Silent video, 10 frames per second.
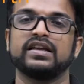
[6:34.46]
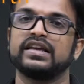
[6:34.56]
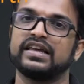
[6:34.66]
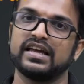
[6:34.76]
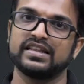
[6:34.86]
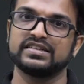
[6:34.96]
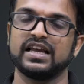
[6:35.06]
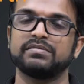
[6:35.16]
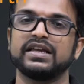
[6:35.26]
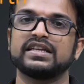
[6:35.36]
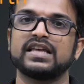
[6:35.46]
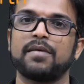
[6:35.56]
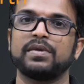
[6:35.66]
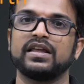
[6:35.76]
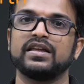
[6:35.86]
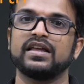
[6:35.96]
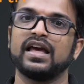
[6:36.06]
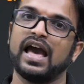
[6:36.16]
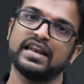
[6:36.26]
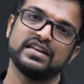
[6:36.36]
here the same thing is happening
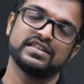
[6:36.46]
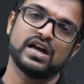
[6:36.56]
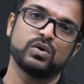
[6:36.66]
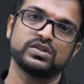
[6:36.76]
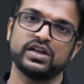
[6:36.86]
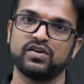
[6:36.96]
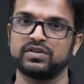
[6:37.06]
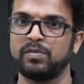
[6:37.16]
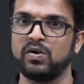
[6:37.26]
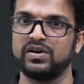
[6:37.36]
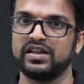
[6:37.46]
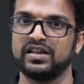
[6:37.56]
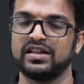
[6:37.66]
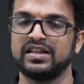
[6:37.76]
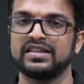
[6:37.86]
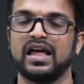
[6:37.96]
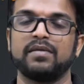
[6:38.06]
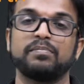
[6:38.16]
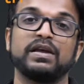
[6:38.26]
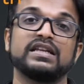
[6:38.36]
and it is outside of the boundary,
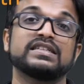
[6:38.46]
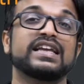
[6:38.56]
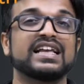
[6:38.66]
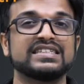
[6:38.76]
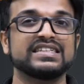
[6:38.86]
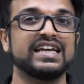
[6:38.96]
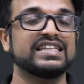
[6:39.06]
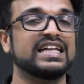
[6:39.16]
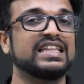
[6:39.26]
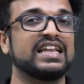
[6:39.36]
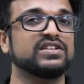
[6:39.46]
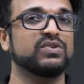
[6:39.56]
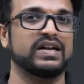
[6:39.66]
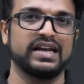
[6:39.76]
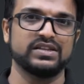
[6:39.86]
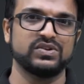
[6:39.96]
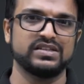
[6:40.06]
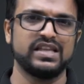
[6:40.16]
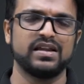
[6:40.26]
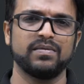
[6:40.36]
that means I can say that there is work transfer
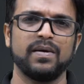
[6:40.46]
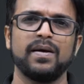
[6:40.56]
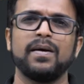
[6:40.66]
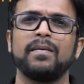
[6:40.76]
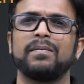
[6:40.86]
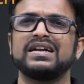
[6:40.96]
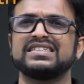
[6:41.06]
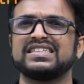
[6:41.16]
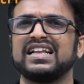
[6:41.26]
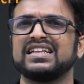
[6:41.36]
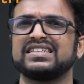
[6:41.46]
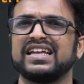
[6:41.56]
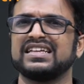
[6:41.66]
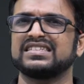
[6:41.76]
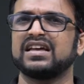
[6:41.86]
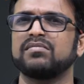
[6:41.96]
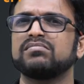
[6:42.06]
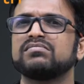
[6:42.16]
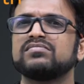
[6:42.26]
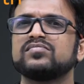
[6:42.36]
is there. But still there is
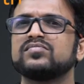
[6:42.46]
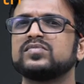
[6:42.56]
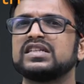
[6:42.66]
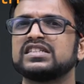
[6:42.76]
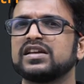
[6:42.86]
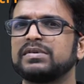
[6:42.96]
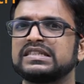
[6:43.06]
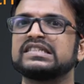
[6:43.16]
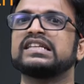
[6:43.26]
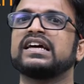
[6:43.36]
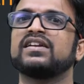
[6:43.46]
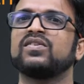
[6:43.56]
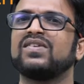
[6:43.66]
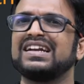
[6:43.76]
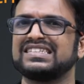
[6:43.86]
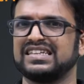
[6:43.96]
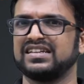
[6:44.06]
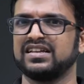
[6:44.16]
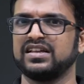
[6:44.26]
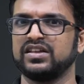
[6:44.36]
some disturbance is there. What is
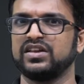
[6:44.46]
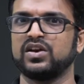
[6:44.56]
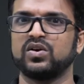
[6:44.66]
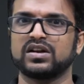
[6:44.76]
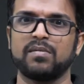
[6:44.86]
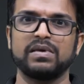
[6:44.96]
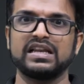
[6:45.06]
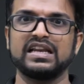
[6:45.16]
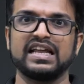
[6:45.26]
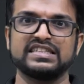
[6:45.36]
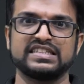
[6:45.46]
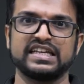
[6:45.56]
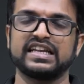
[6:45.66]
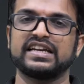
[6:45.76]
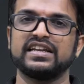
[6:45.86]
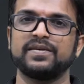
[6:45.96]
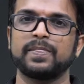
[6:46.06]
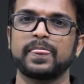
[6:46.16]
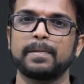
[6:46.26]
it? You are not completely digesting it, right?